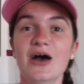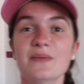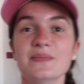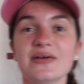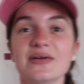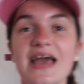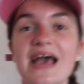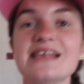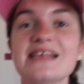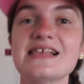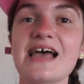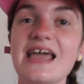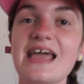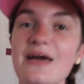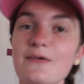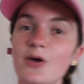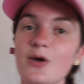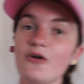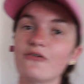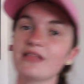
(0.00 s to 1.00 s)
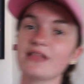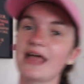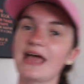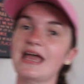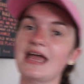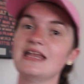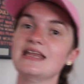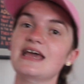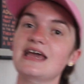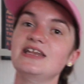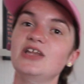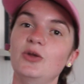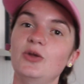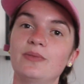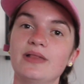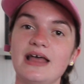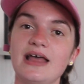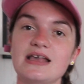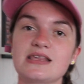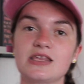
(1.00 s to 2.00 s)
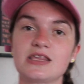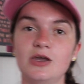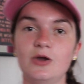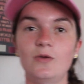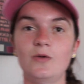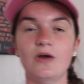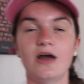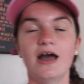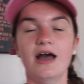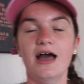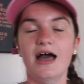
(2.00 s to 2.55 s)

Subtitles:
But yes, I am currently in a new play suit.